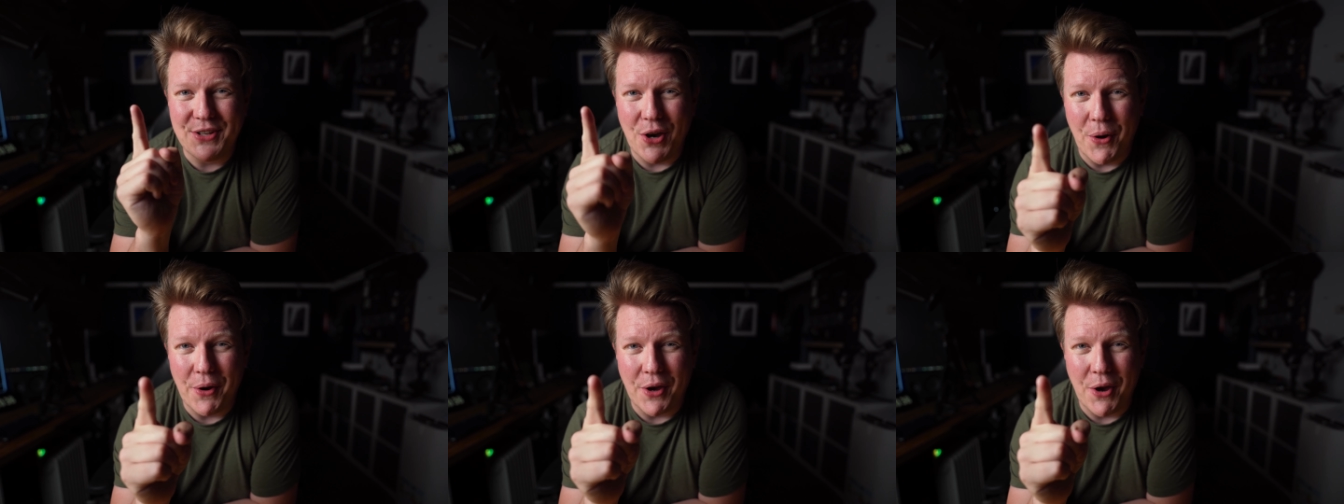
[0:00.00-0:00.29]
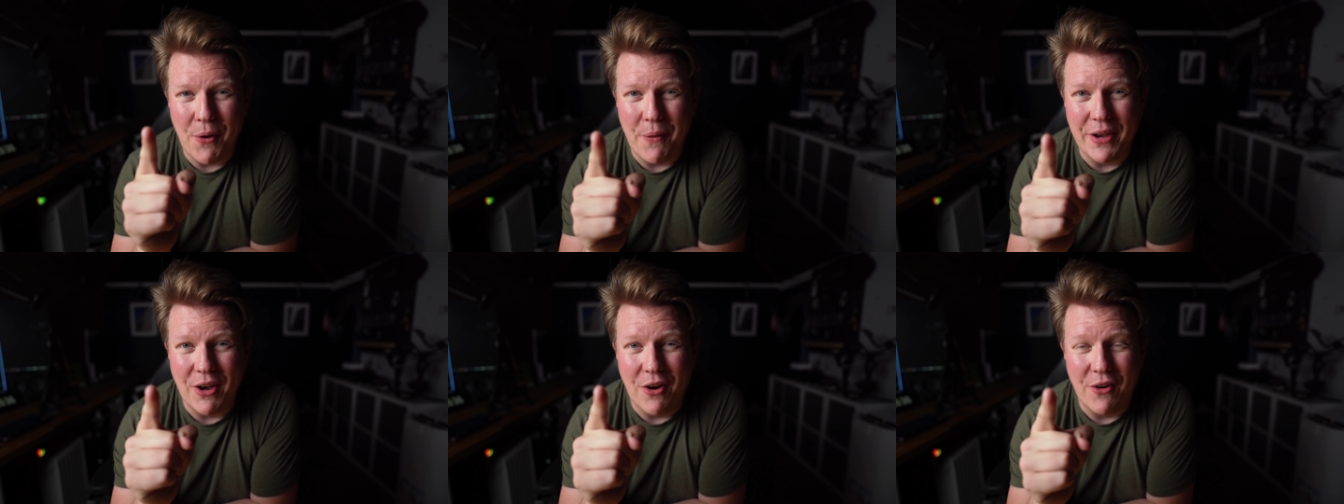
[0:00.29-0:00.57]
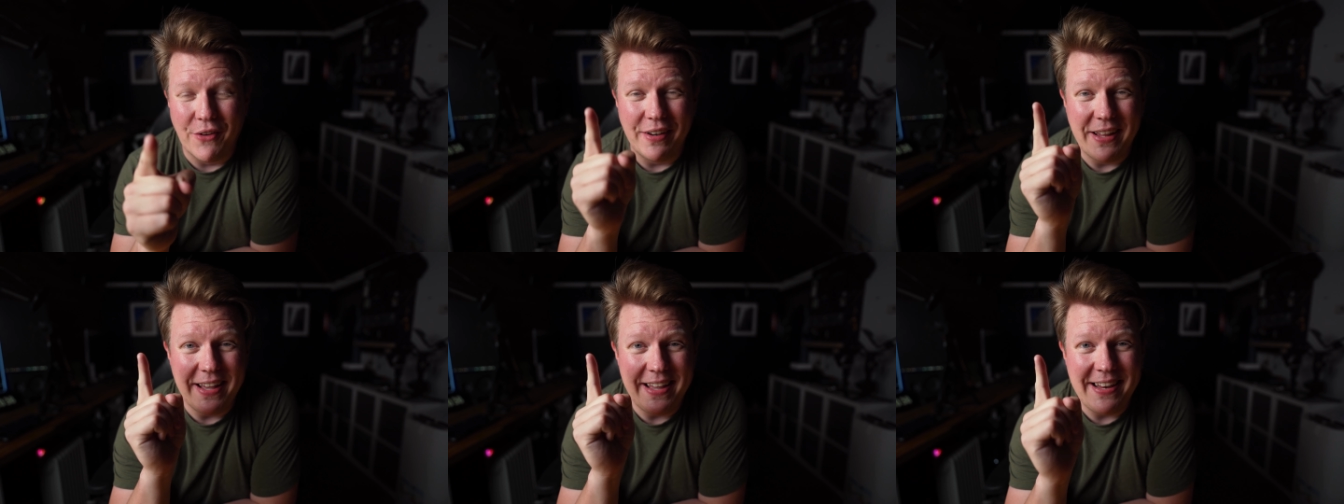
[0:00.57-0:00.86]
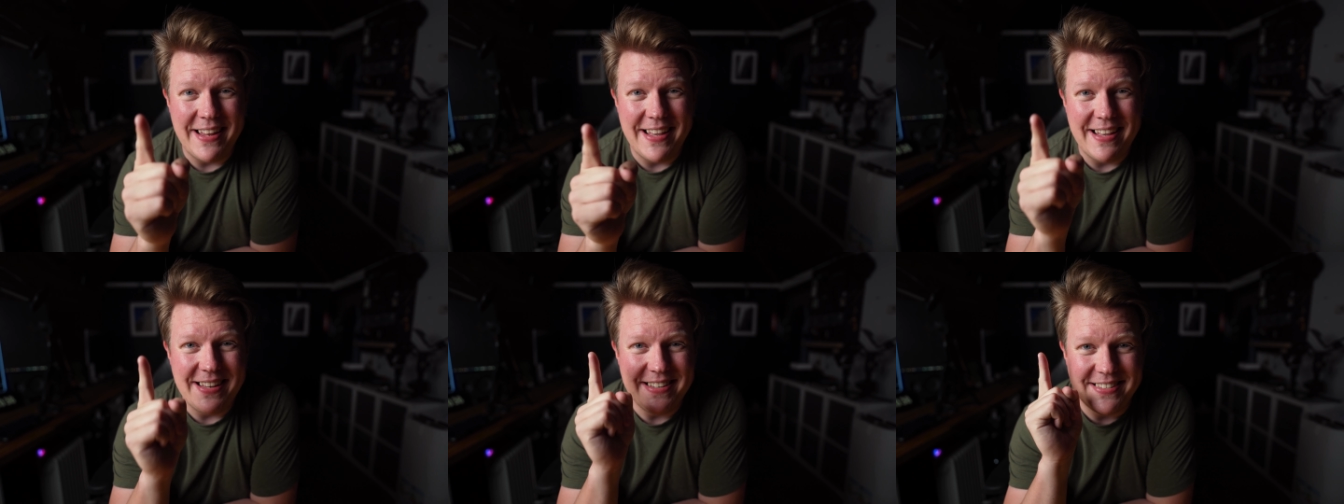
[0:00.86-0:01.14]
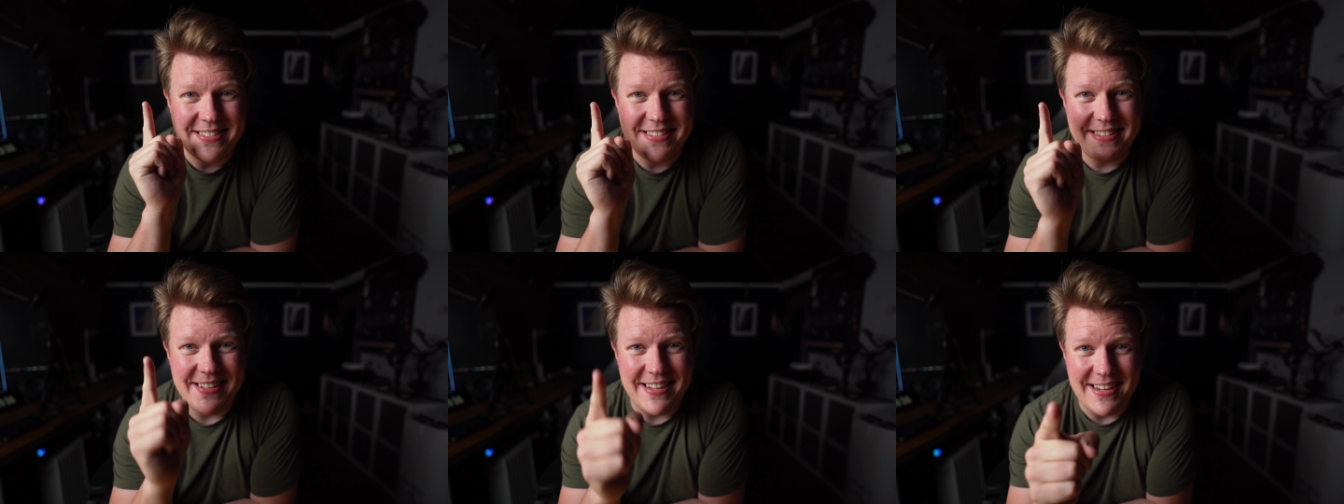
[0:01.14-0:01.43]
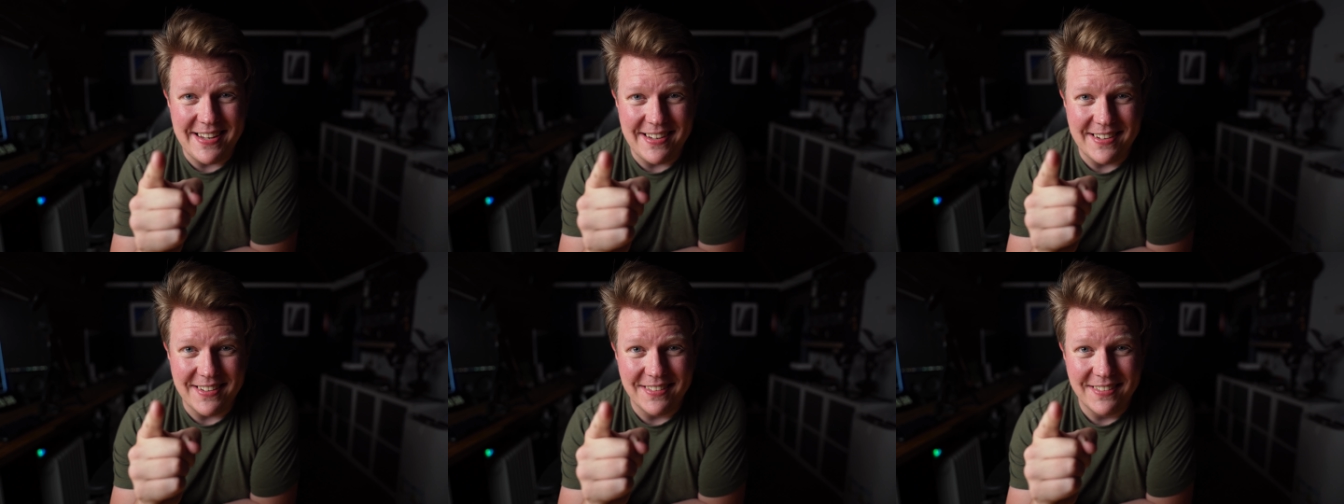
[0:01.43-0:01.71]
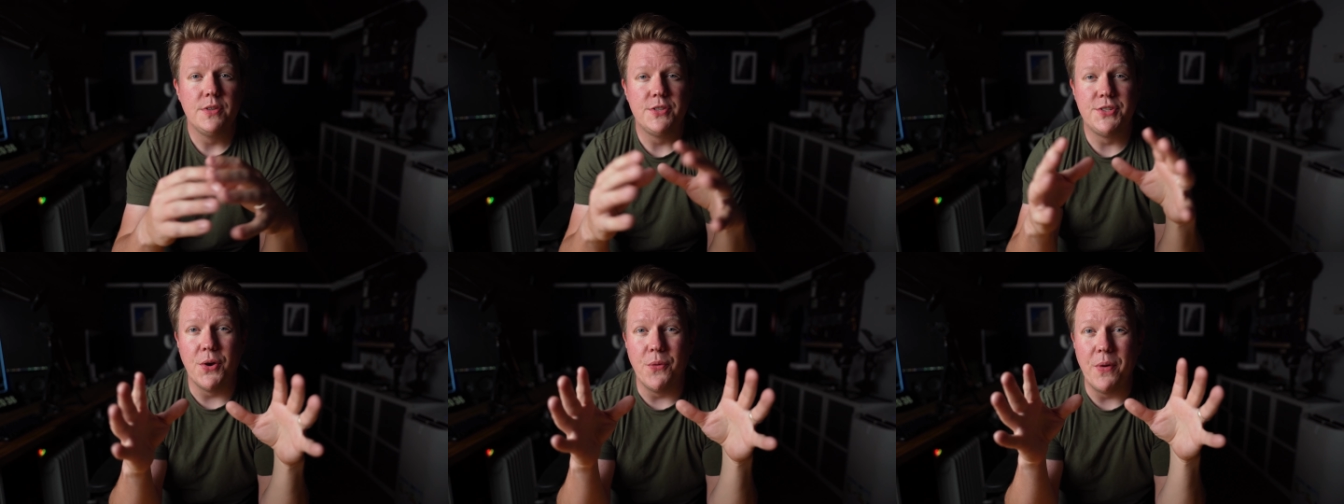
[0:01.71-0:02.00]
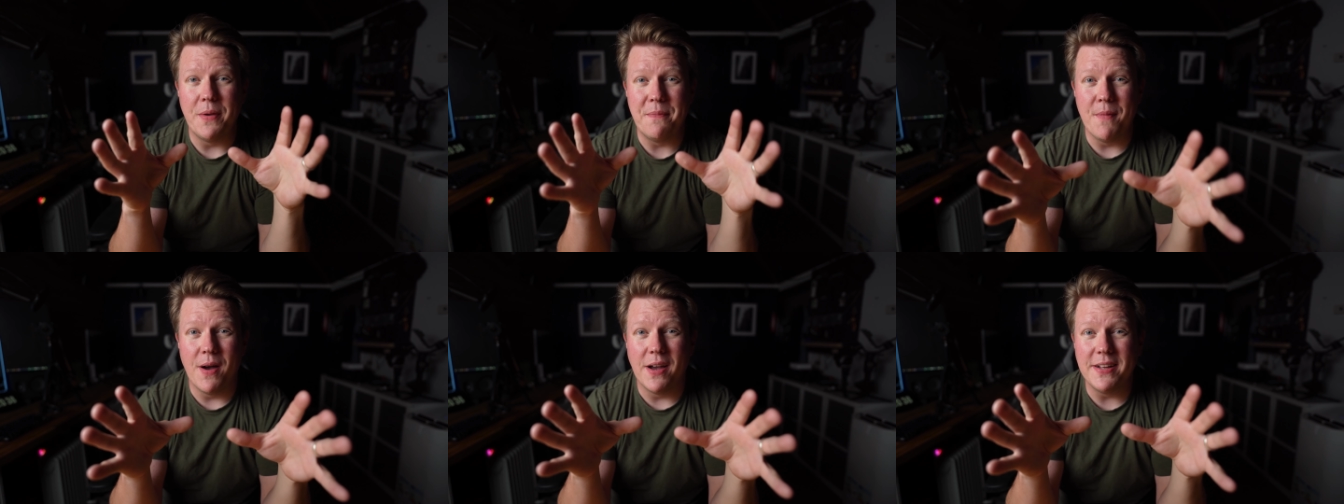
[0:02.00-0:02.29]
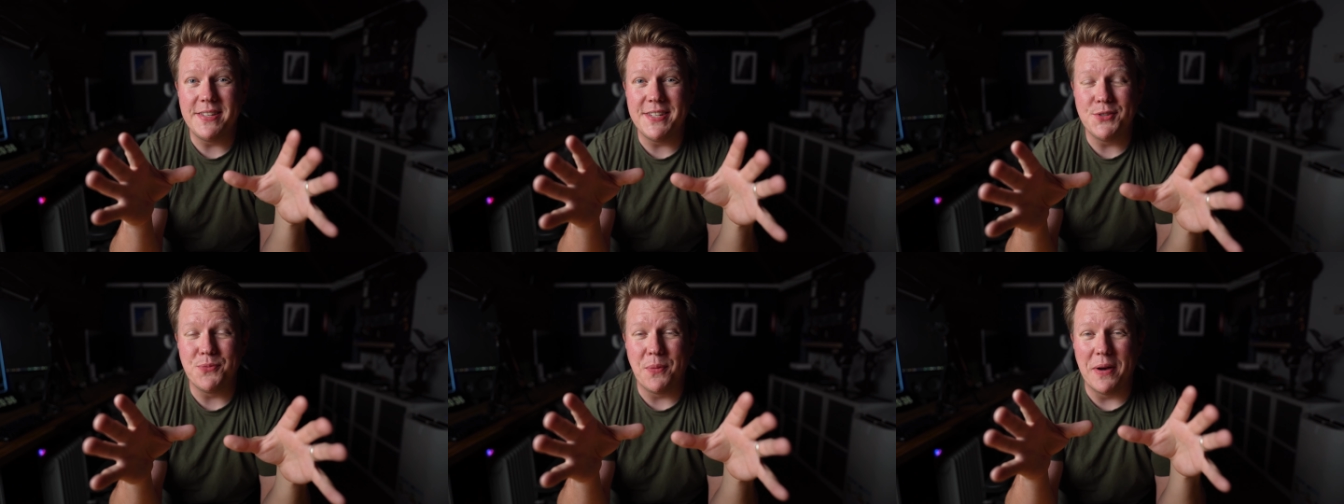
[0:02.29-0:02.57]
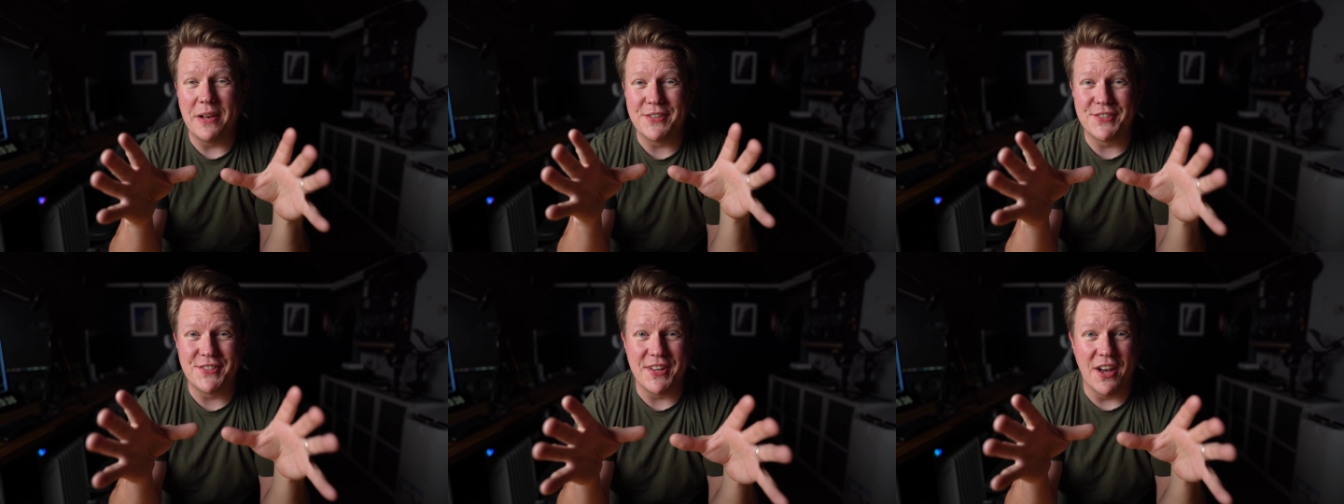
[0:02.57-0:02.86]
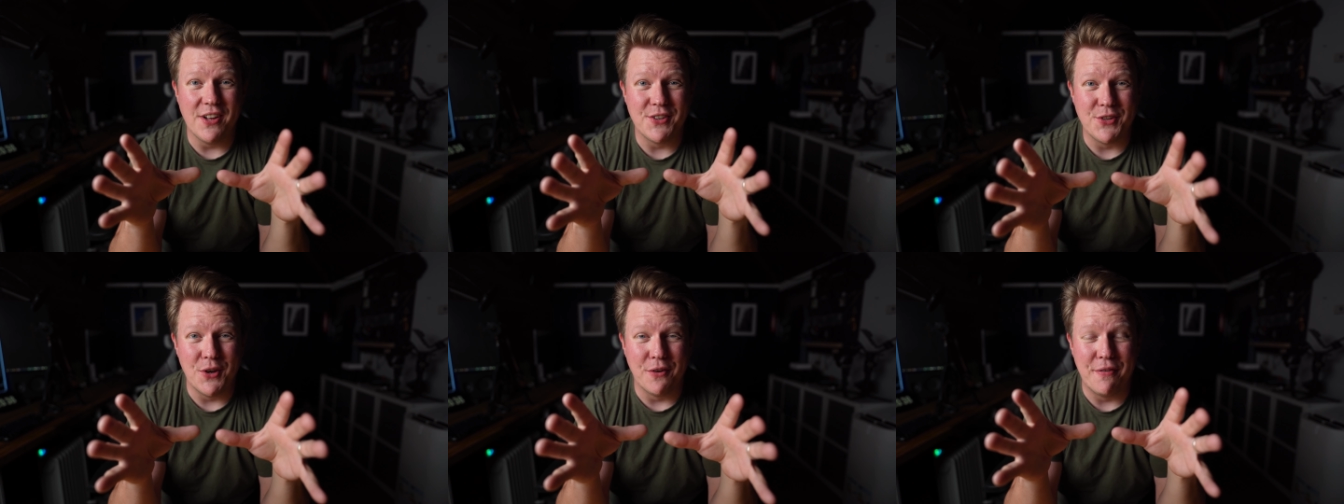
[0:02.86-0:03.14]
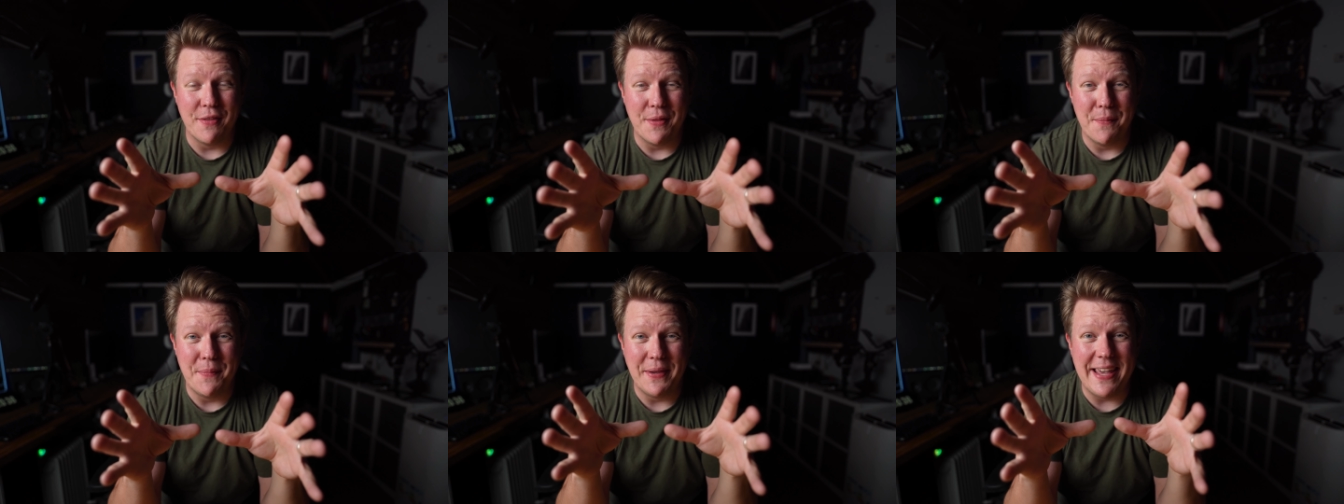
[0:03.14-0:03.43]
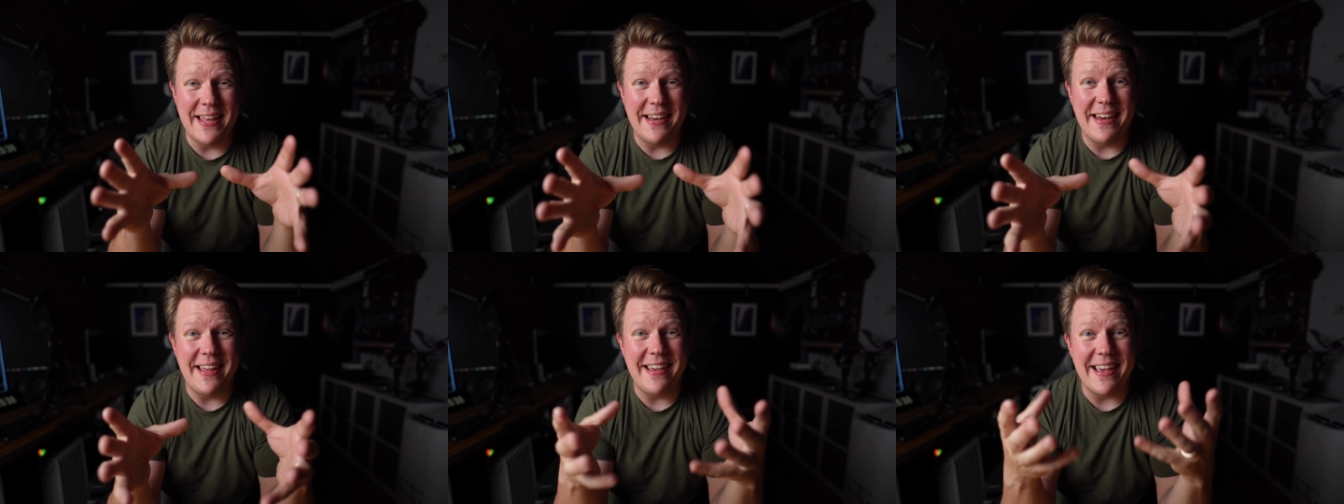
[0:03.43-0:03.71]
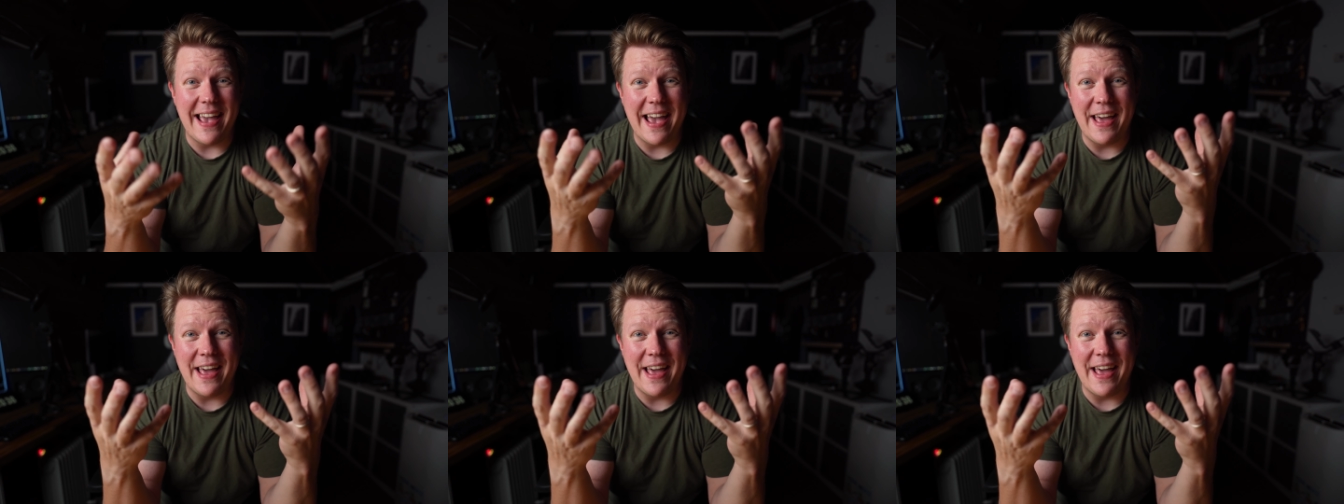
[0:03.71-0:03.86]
got going on in his scene. So we might as well start off at the beginning,